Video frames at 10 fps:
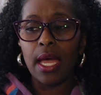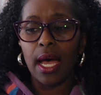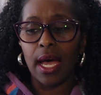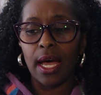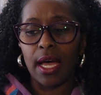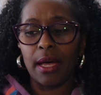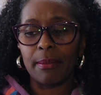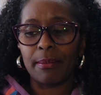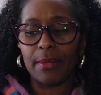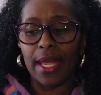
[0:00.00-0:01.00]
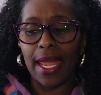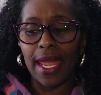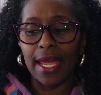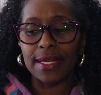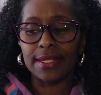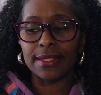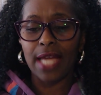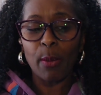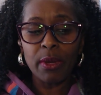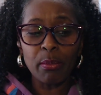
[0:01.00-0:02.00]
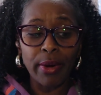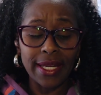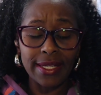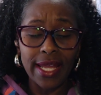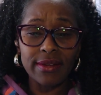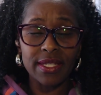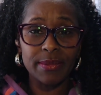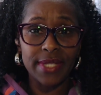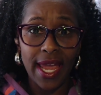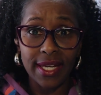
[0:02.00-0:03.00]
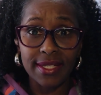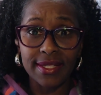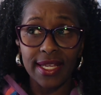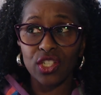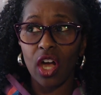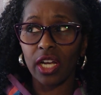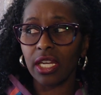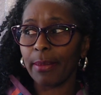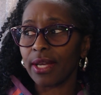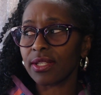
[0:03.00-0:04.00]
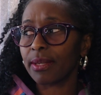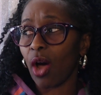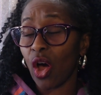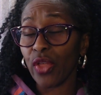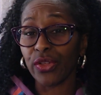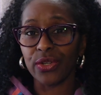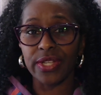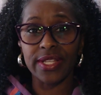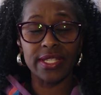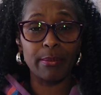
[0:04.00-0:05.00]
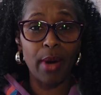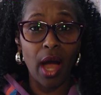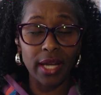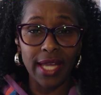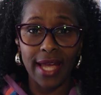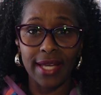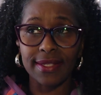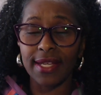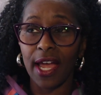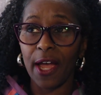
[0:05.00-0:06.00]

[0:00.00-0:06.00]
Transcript: And I'll be breaking down some texts and talking about some authors and some podcast